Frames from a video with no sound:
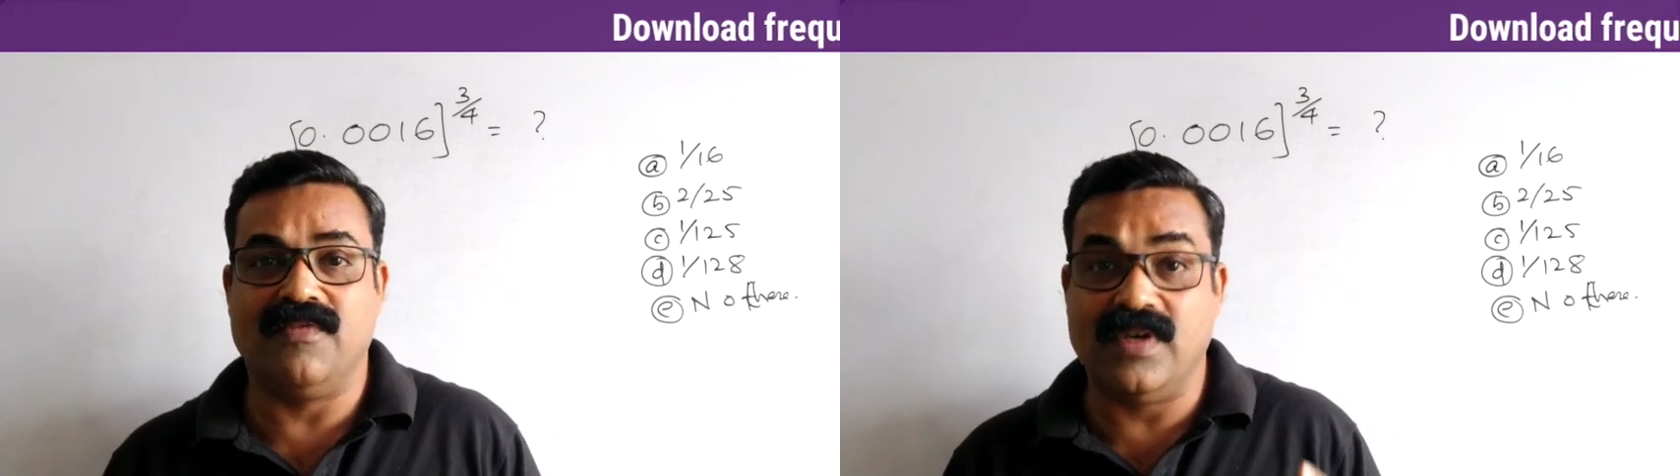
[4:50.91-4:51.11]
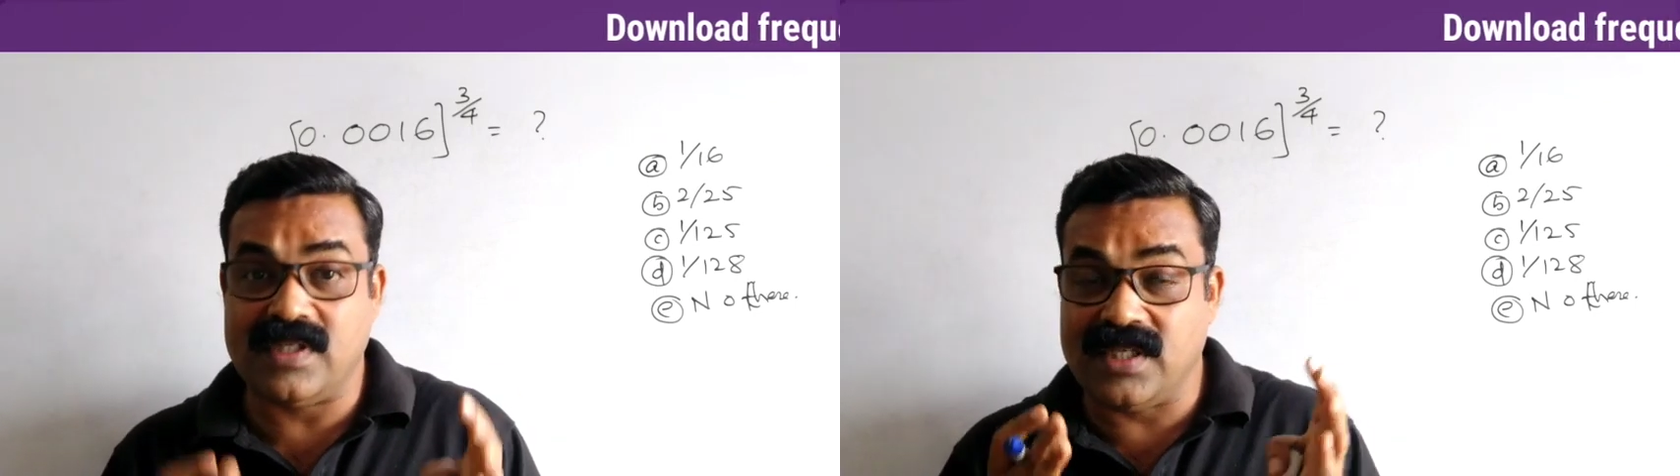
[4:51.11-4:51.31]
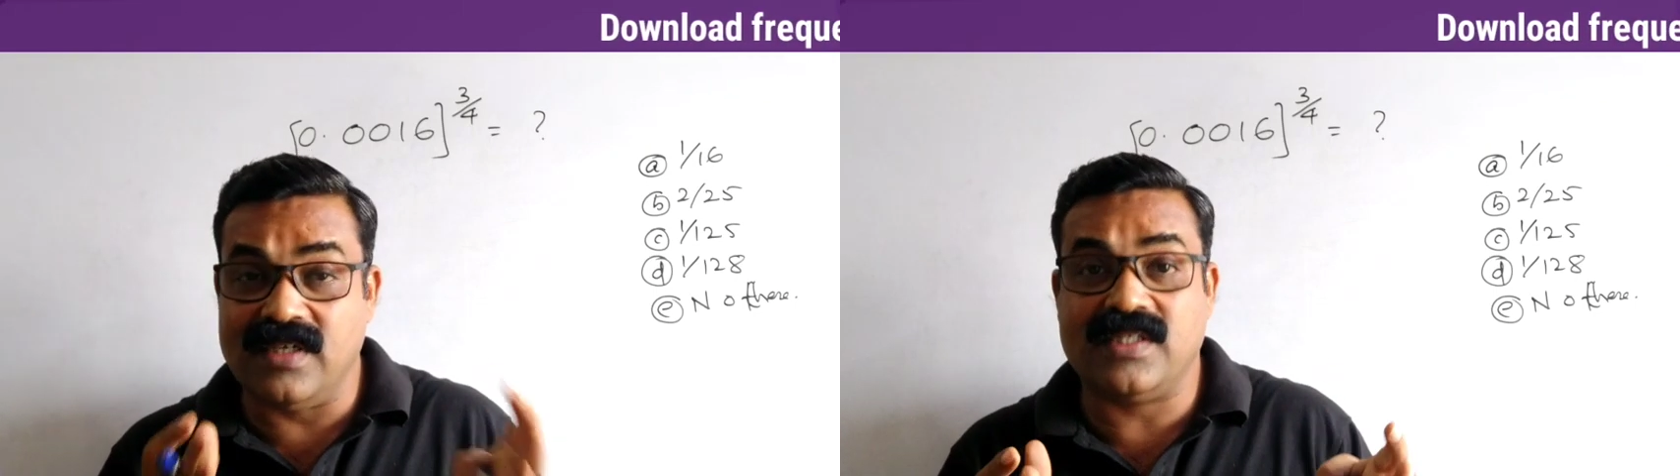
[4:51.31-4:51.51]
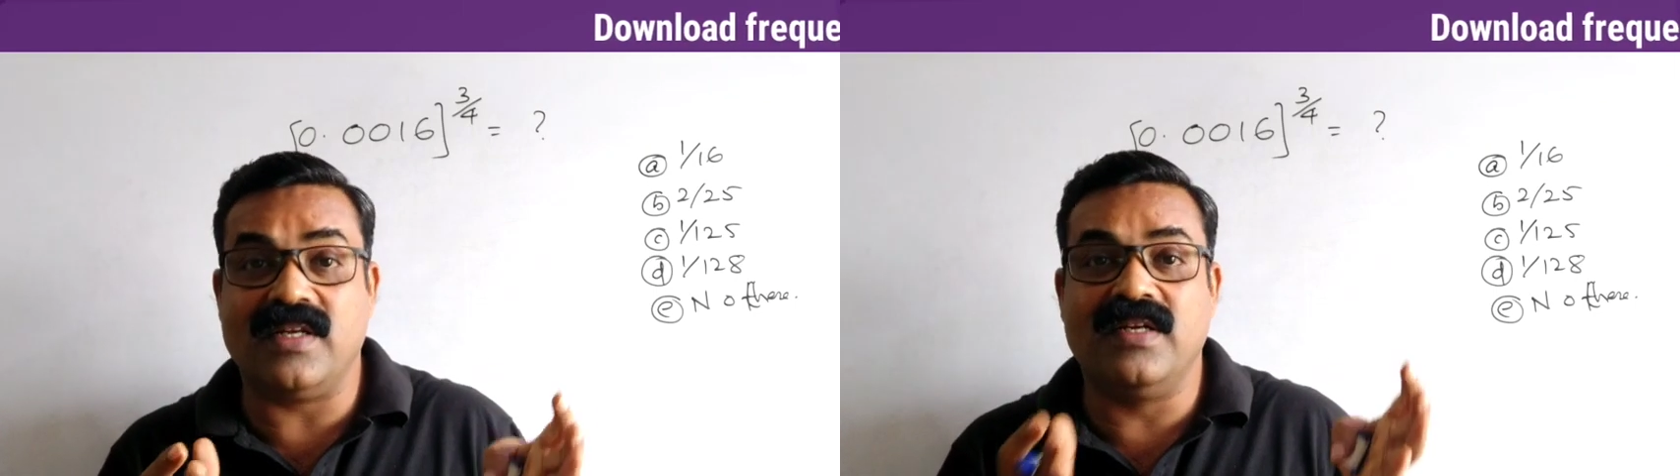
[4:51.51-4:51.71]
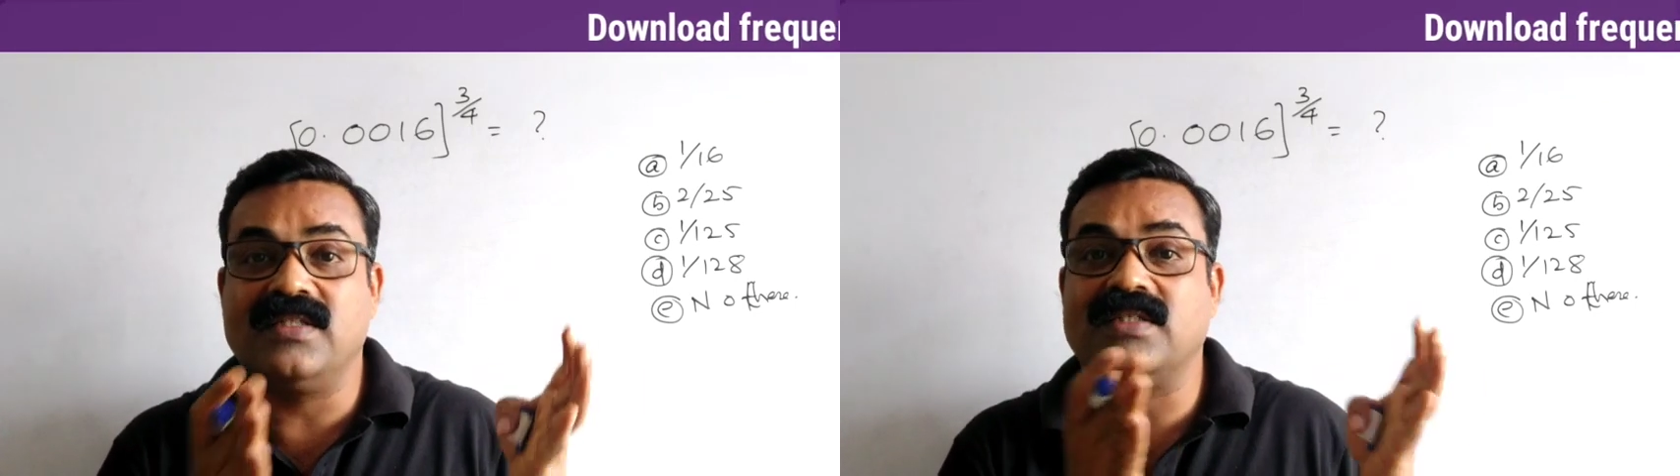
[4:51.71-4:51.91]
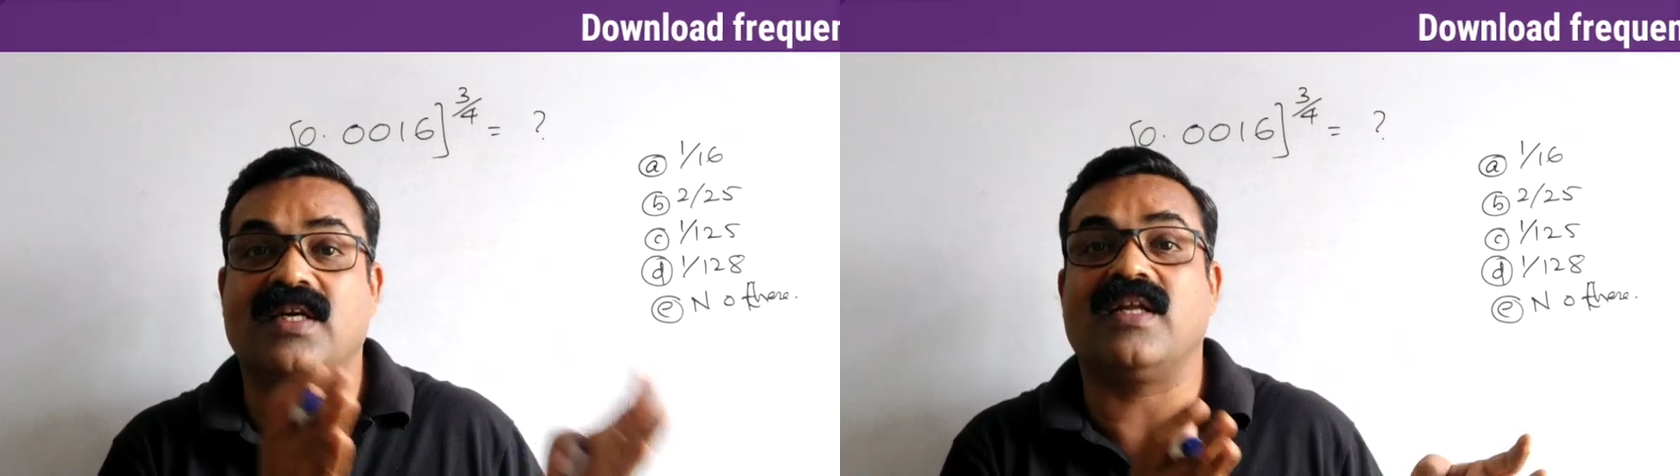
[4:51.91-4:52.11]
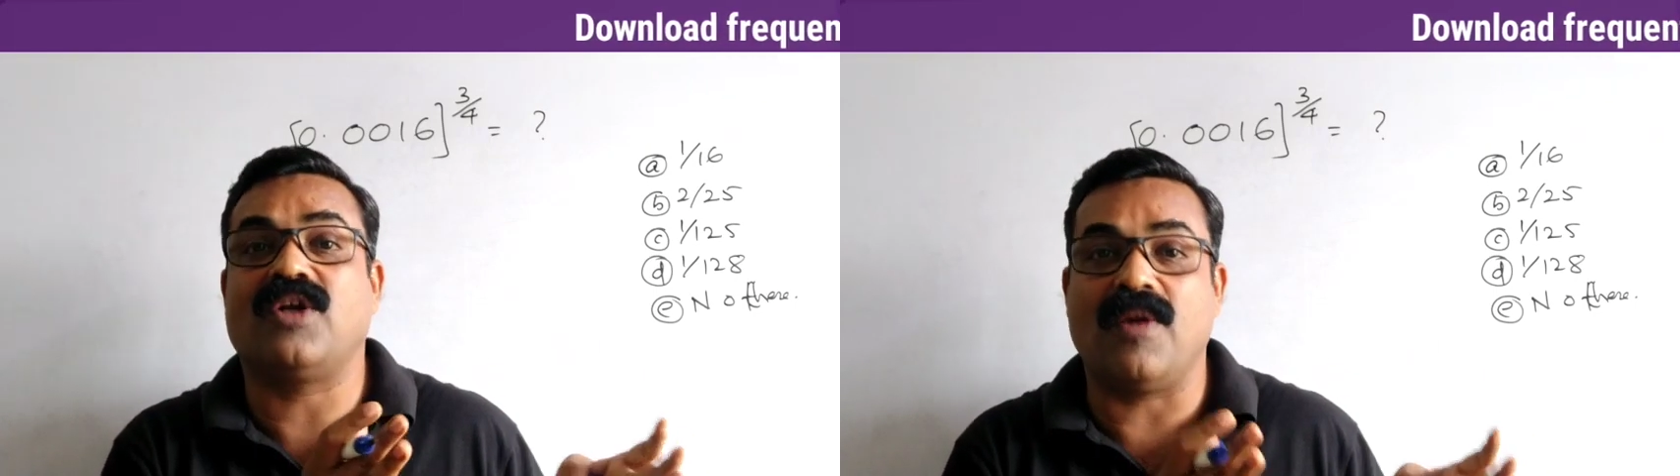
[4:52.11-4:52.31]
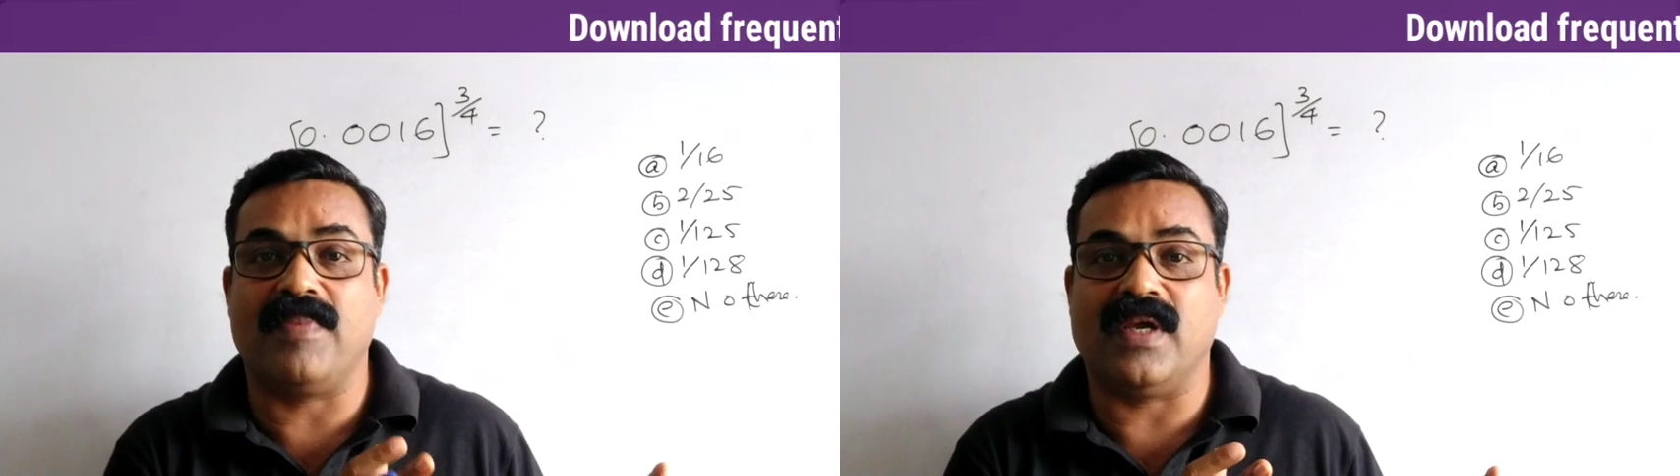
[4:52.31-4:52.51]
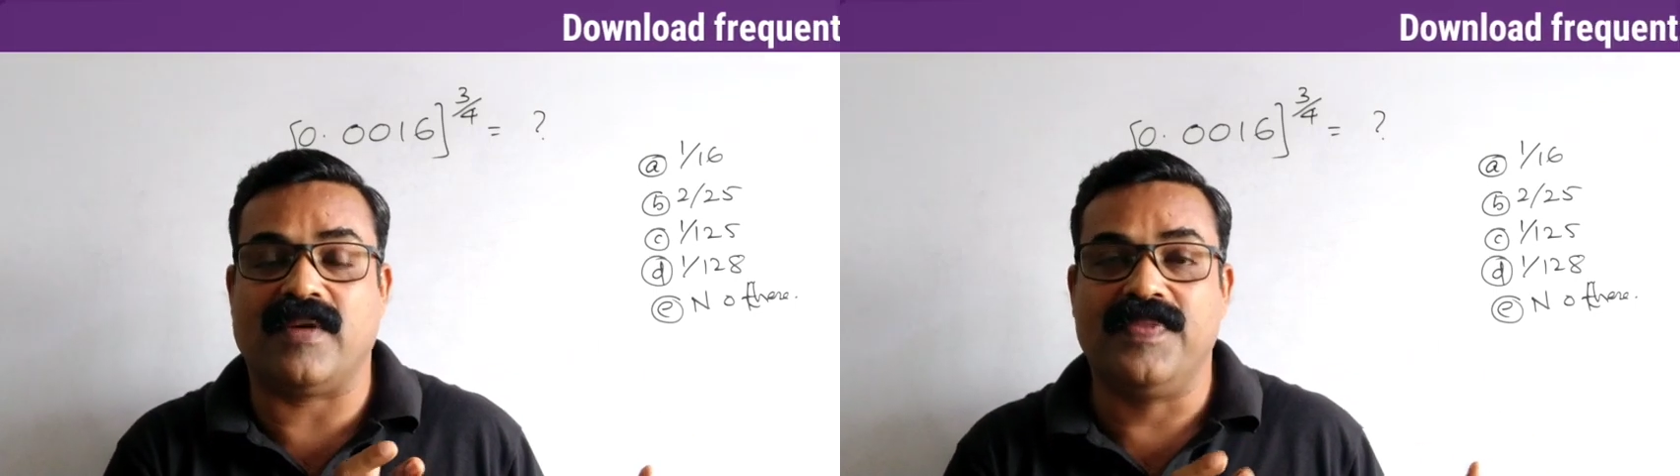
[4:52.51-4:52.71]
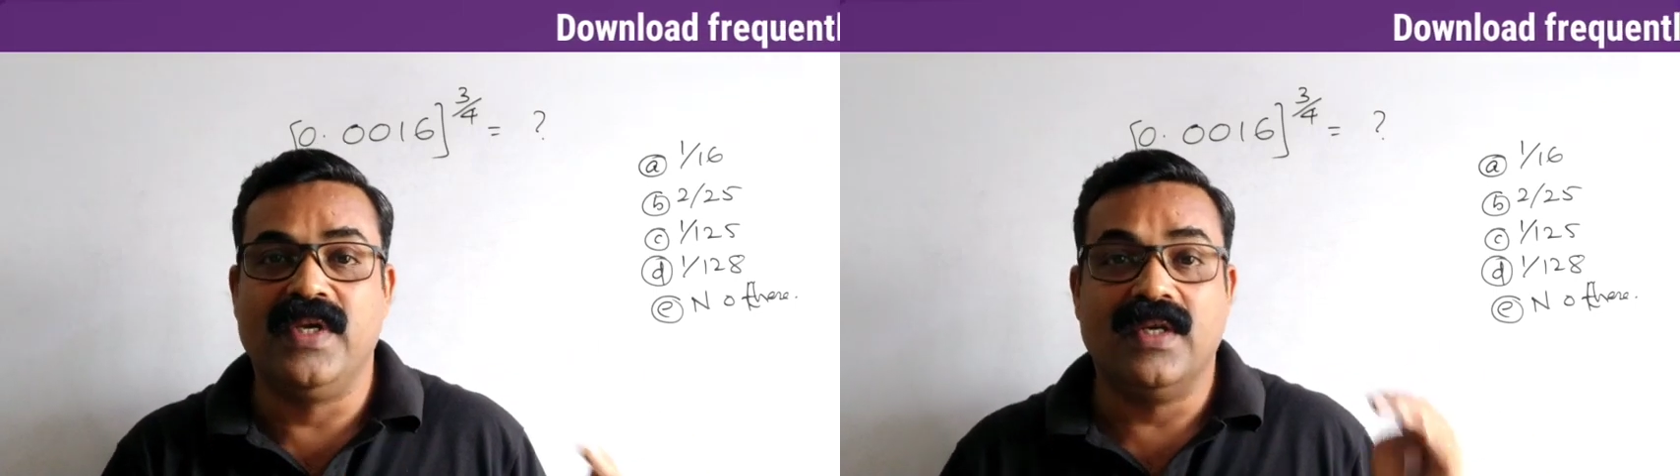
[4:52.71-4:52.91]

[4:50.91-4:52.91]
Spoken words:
where surds and indices are a topic.